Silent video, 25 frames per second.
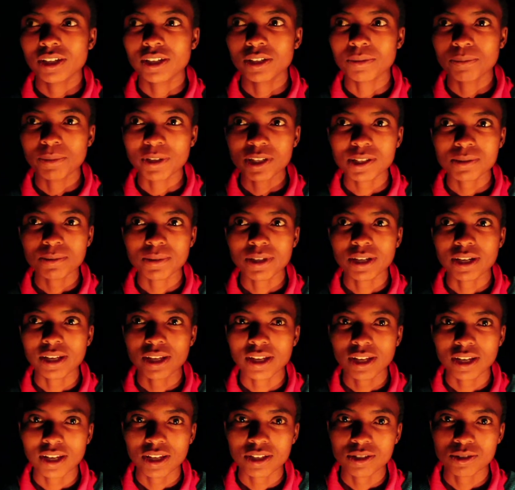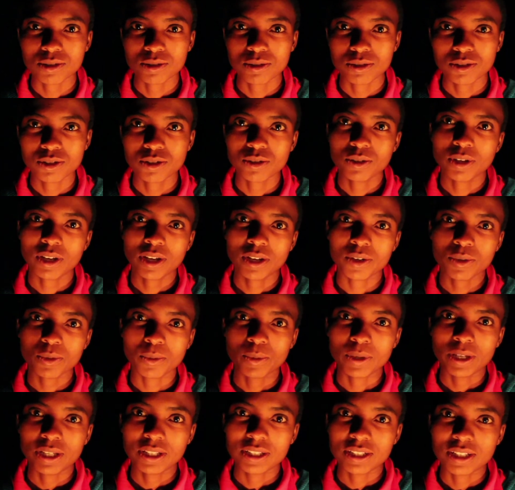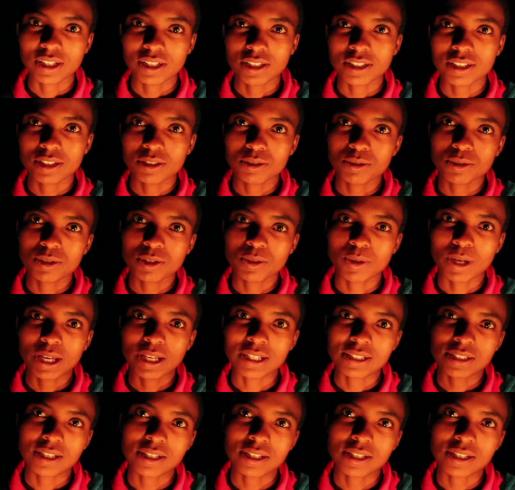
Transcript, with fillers: it makes me realize you can't wait until you